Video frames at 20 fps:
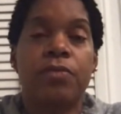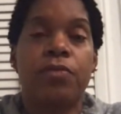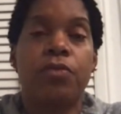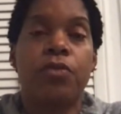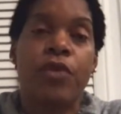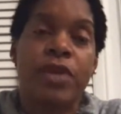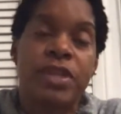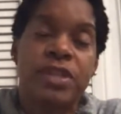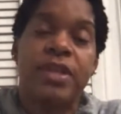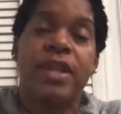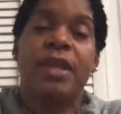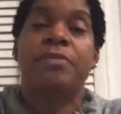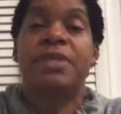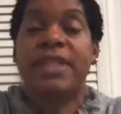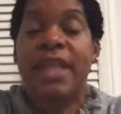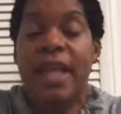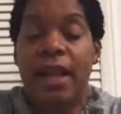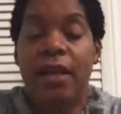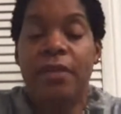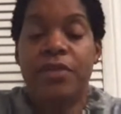risk to
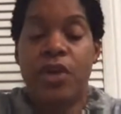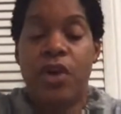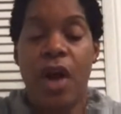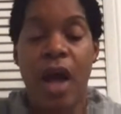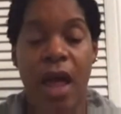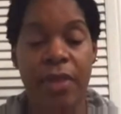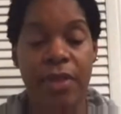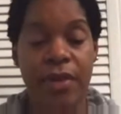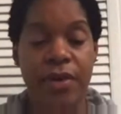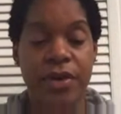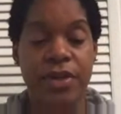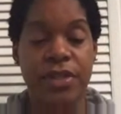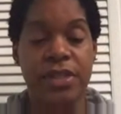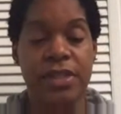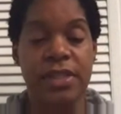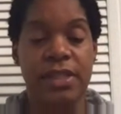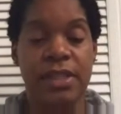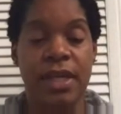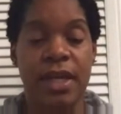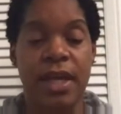themselves or
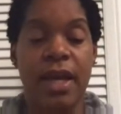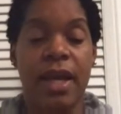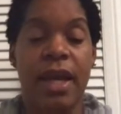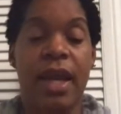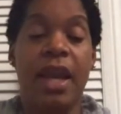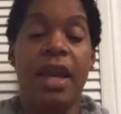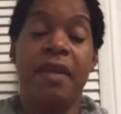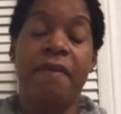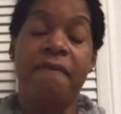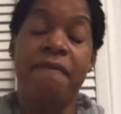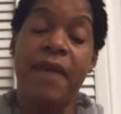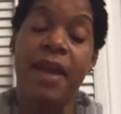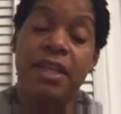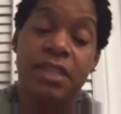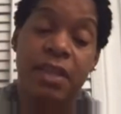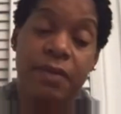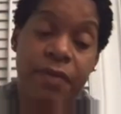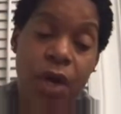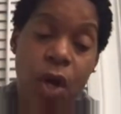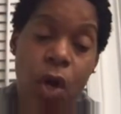others,
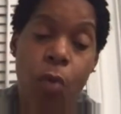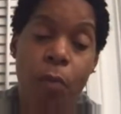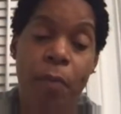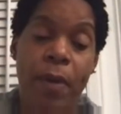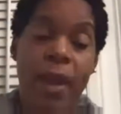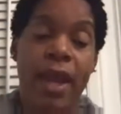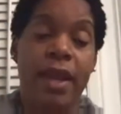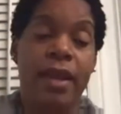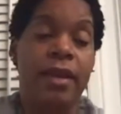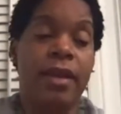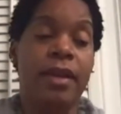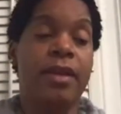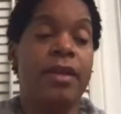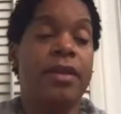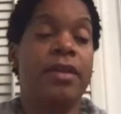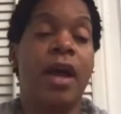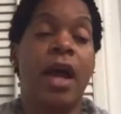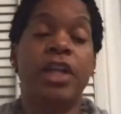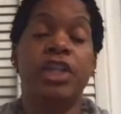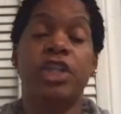ineffective coping,
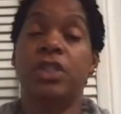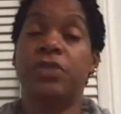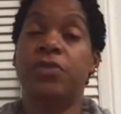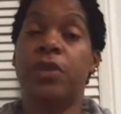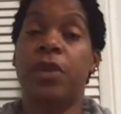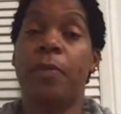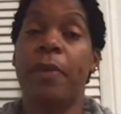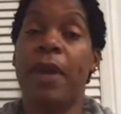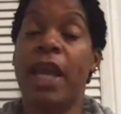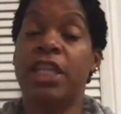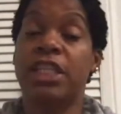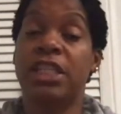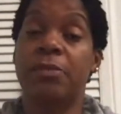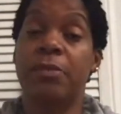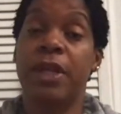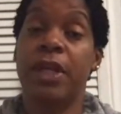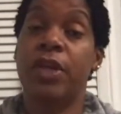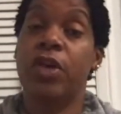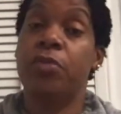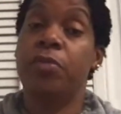not just for the patient,
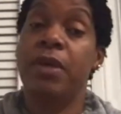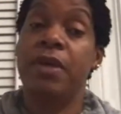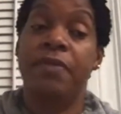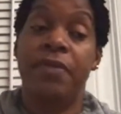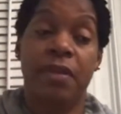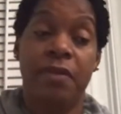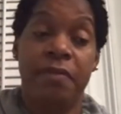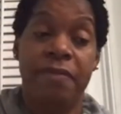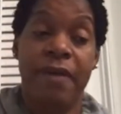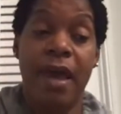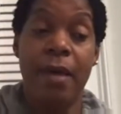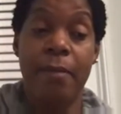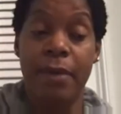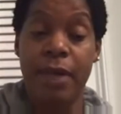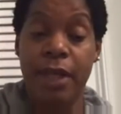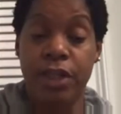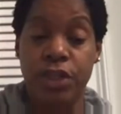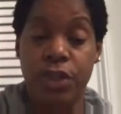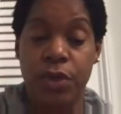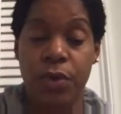but it could be for the family
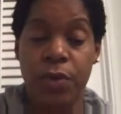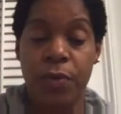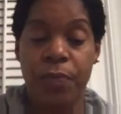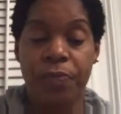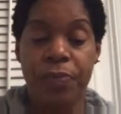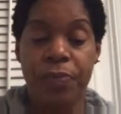too.